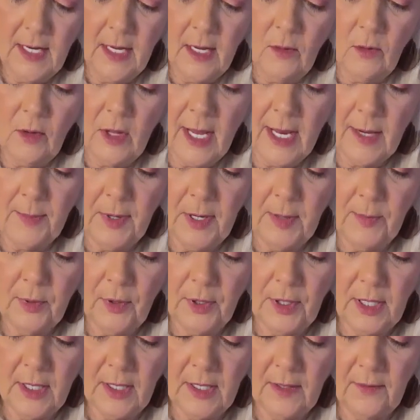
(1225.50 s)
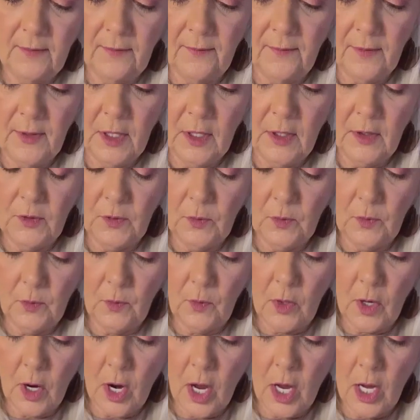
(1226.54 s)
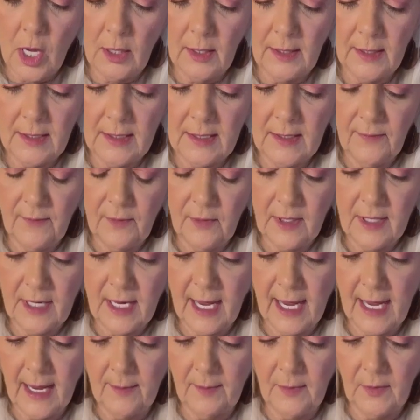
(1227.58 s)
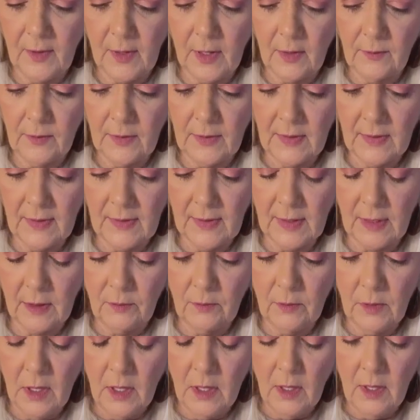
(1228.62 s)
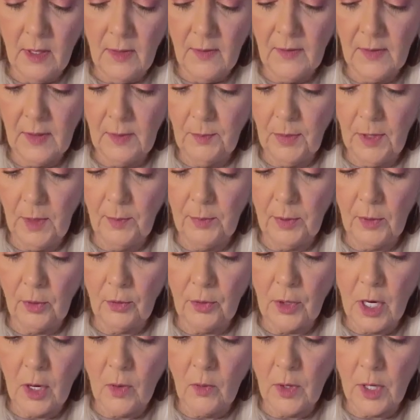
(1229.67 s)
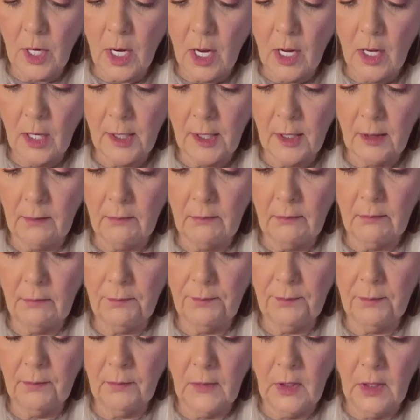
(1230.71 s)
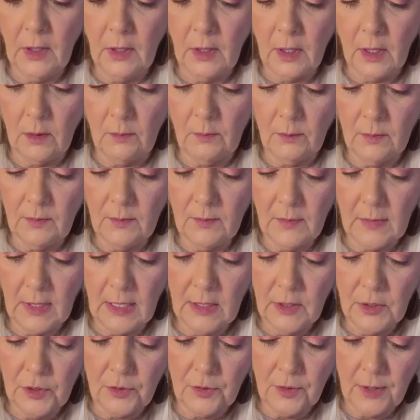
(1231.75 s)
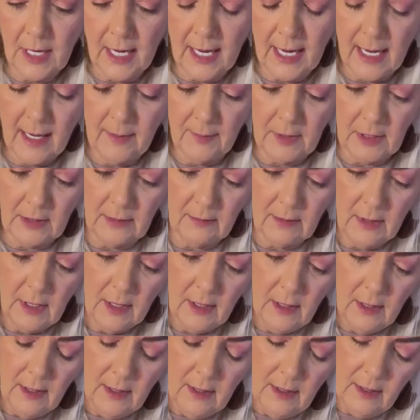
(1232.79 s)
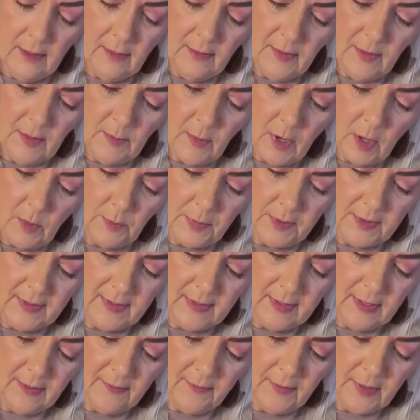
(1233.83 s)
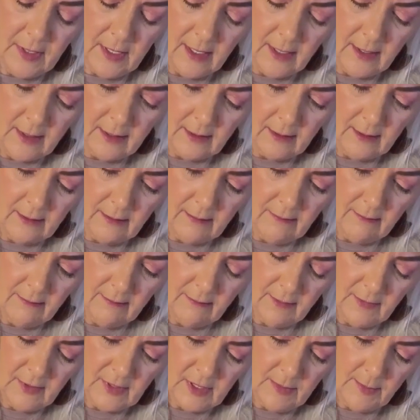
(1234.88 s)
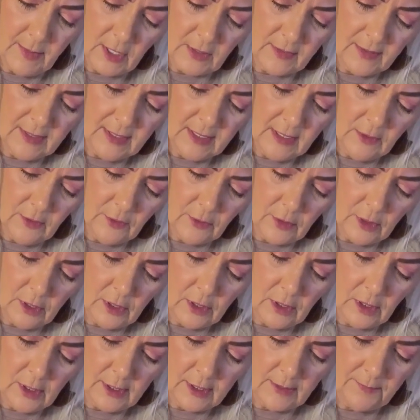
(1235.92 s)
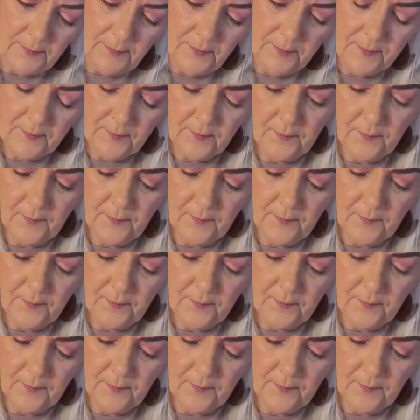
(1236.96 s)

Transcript: I know a lot of people get confused when we're all in different time zones, and so some people are going on, you know, Eastern Time, and some on Pacific, and some on Central, and